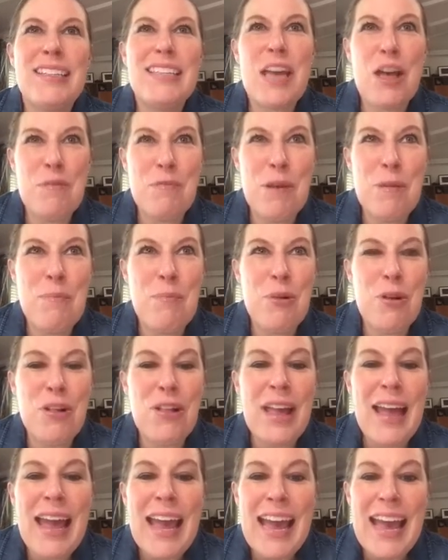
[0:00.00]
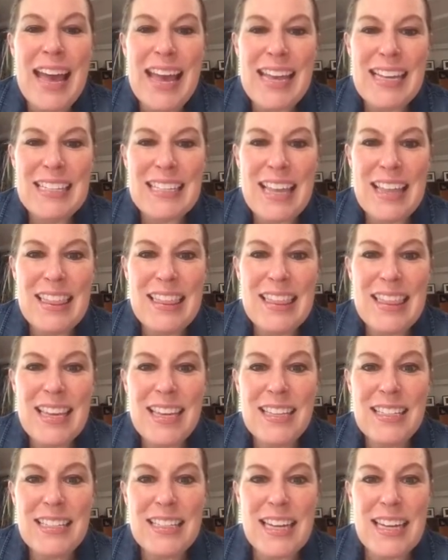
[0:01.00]
tell people is that
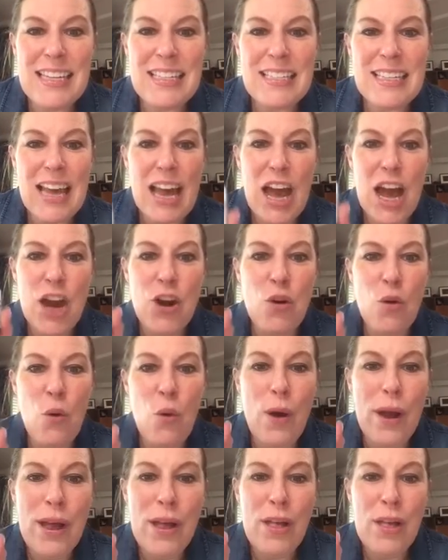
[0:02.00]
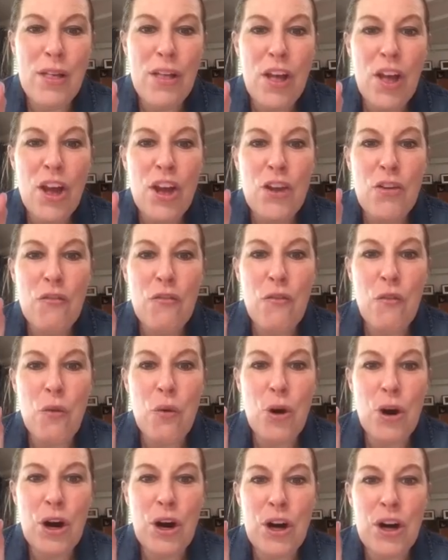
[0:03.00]
this is an oil
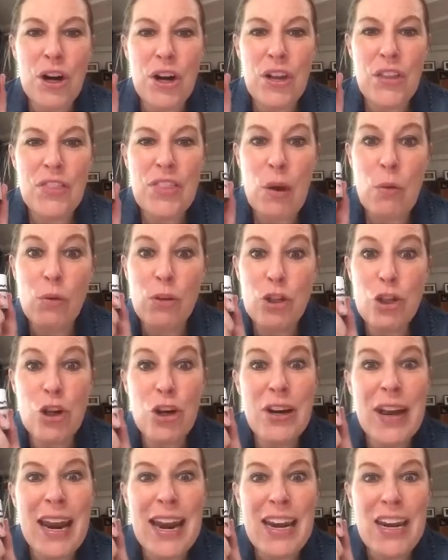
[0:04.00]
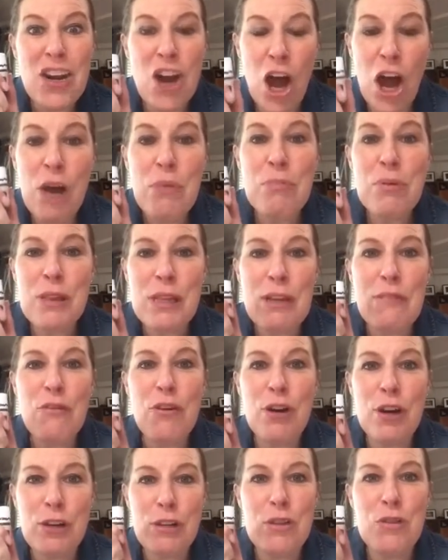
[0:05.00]
for that will turn a
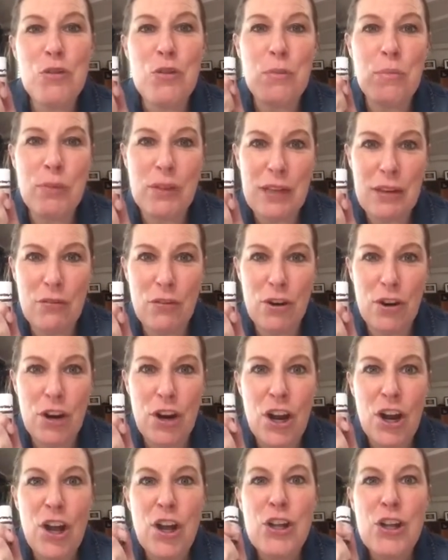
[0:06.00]
non-believer into a believer.